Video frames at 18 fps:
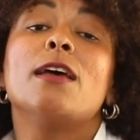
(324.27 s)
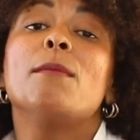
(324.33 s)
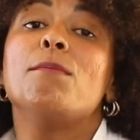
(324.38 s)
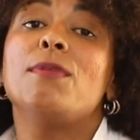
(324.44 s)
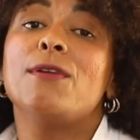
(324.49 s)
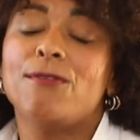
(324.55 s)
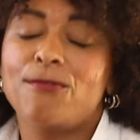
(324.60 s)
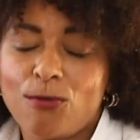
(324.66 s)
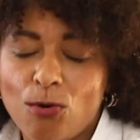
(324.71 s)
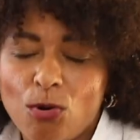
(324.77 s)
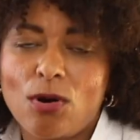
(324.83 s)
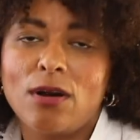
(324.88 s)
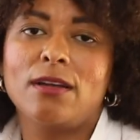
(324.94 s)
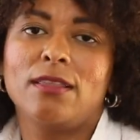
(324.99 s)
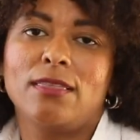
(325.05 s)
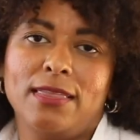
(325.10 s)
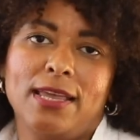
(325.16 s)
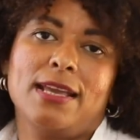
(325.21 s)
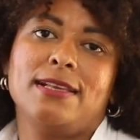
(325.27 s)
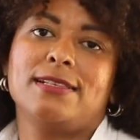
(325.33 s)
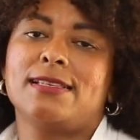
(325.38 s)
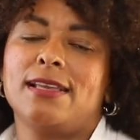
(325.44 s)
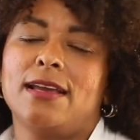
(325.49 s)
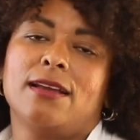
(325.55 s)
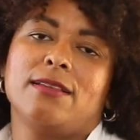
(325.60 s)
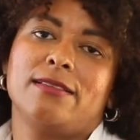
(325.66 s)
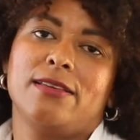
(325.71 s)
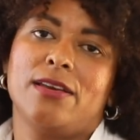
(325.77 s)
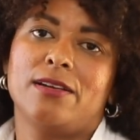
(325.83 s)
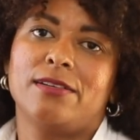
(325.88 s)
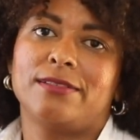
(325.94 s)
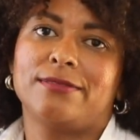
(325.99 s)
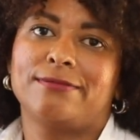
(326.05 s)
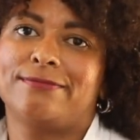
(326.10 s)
before their second year.